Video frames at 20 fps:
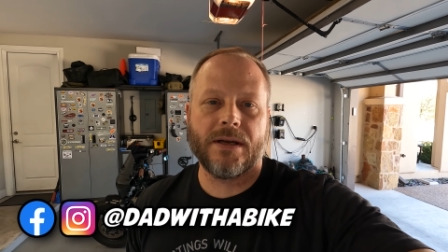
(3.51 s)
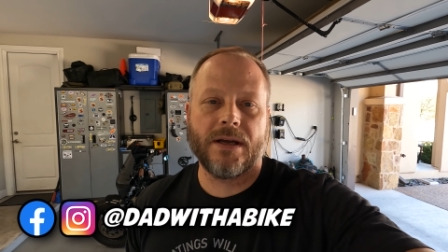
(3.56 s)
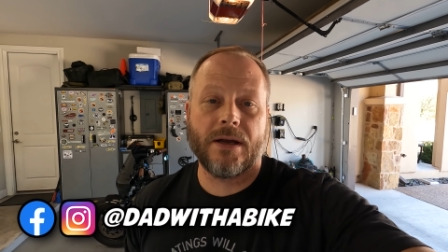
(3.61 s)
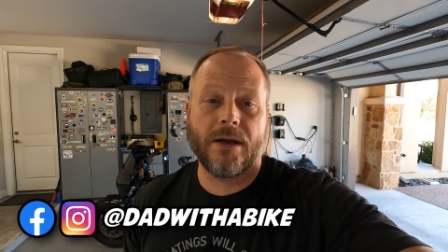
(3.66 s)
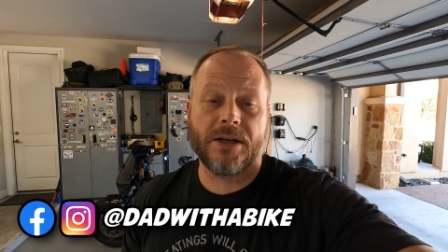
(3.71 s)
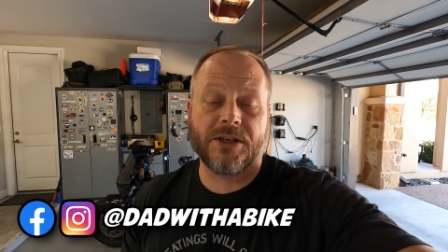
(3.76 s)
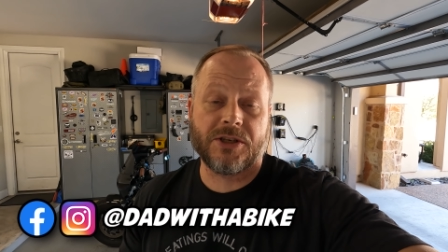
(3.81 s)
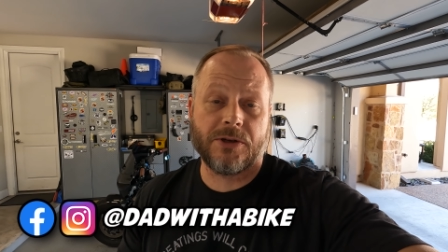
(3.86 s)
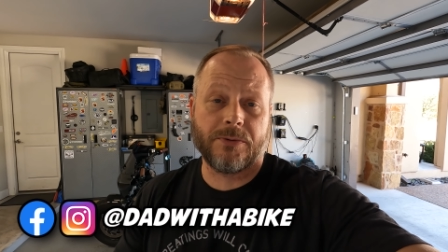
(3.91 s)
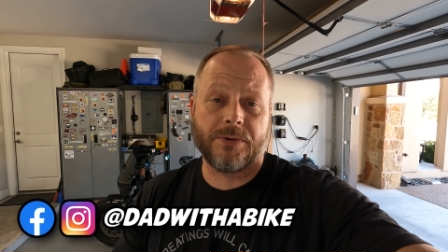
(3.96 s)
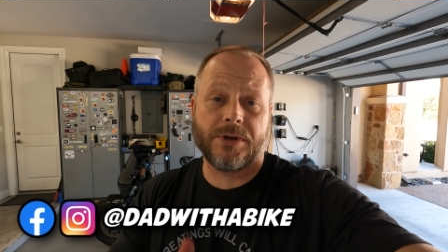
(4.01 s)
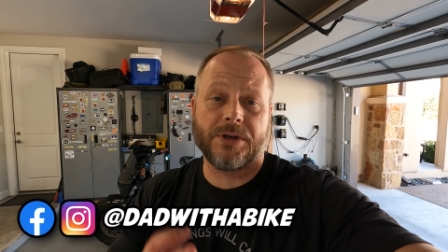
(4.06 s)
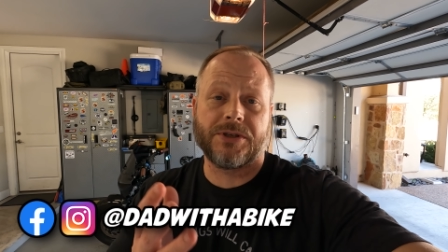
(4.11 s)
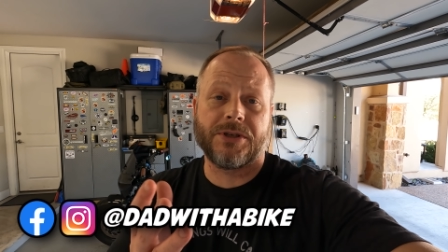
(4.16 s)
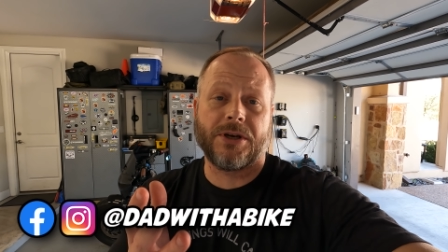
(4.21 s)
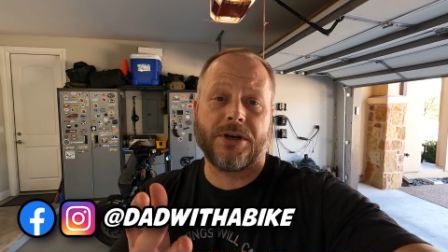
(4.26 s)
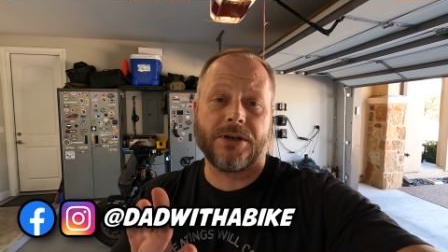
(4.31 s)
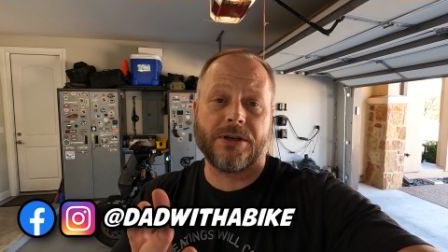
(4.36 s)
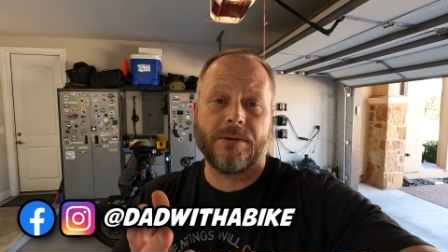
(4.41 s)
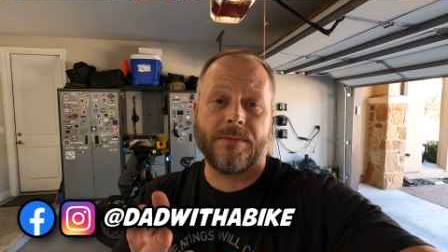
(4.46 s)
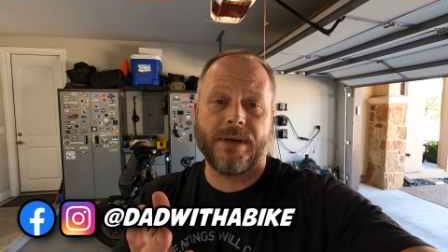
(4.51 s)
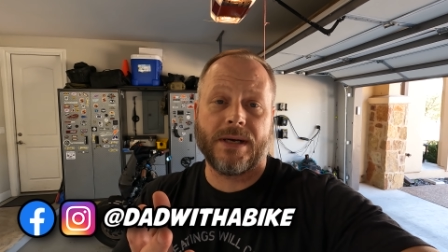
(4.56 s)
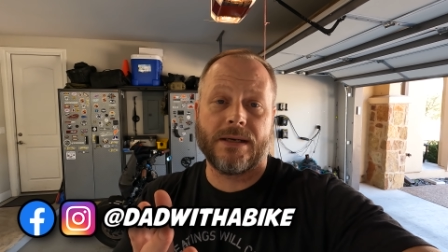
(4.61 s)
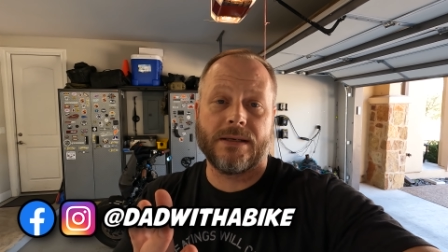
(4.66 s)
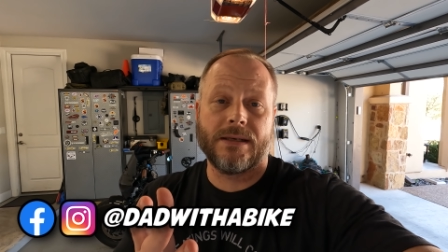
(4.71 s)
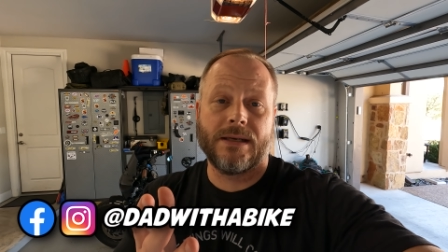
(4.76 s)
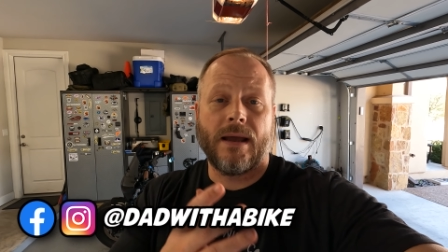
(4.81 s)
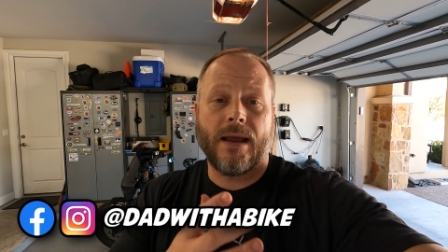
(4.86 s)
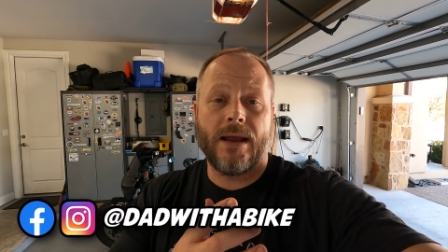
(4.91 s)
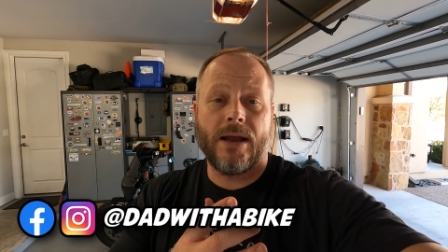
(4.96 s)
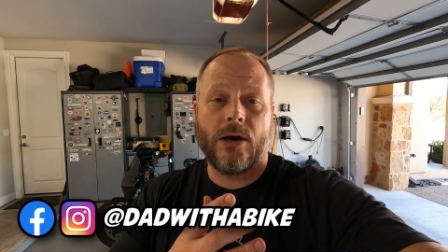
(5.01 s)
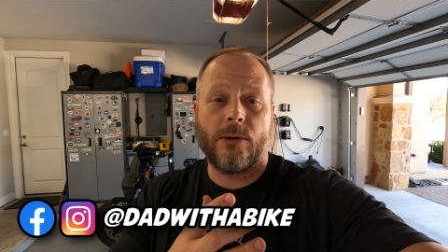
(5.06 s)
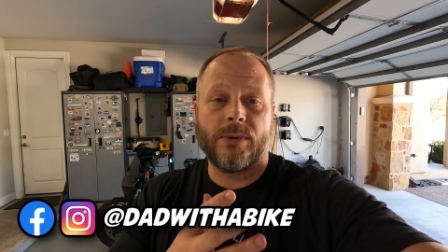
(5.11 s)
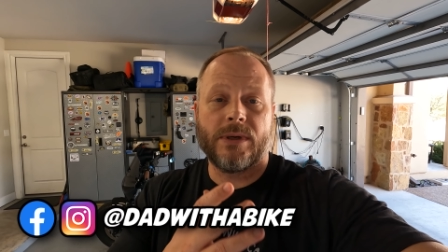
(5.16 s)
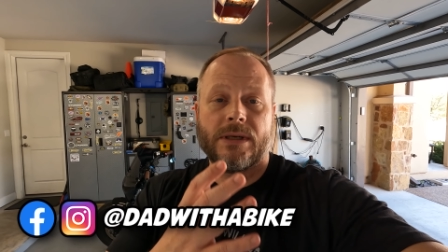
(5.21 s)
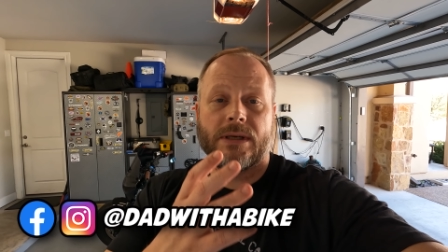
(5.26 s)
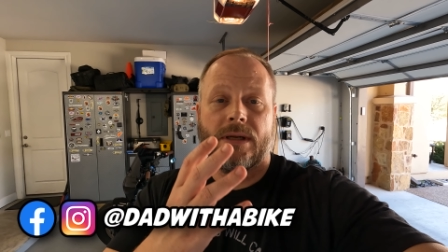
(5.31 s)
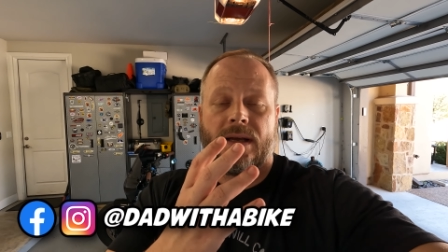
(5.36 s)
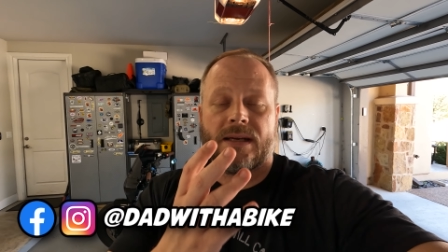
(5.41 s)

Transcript: actually we're gonna talk about a helmet.